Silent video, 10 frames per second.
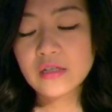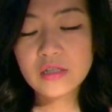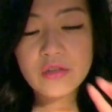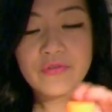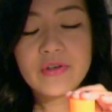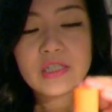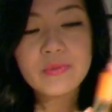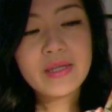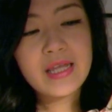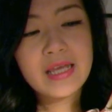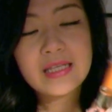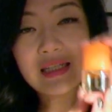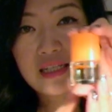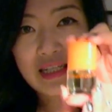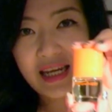So the first one is
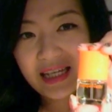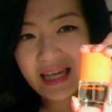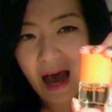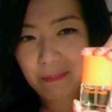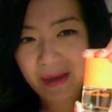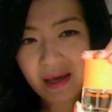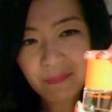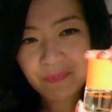Clinique's Happy.